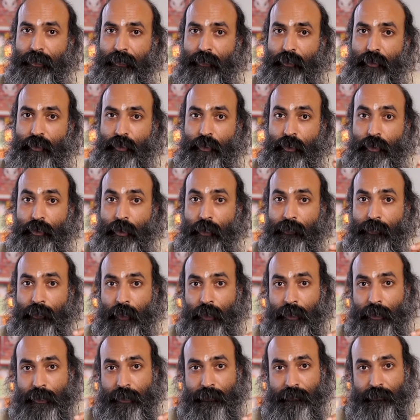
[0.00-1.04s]
The root of
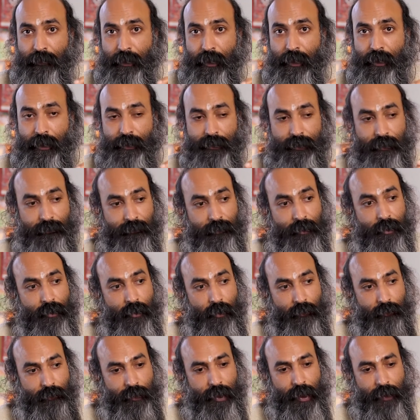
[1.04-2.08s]
all the fear is the fear
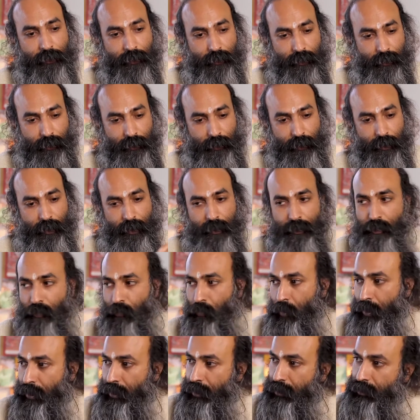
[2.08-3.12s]
of death. So
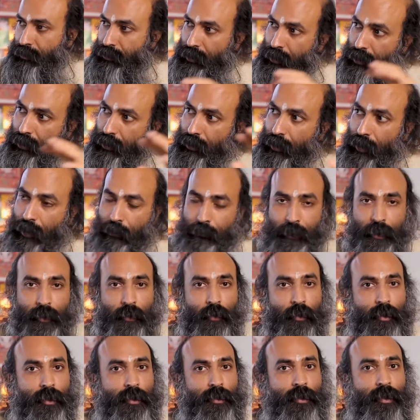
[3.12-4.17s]
what is really happening
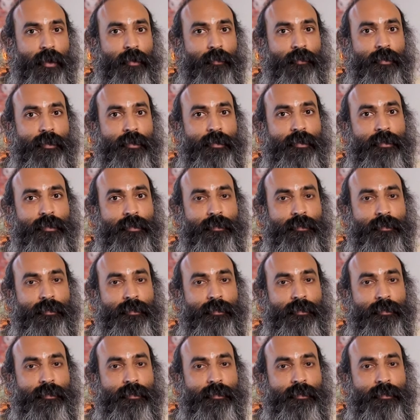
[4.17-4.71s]
all around?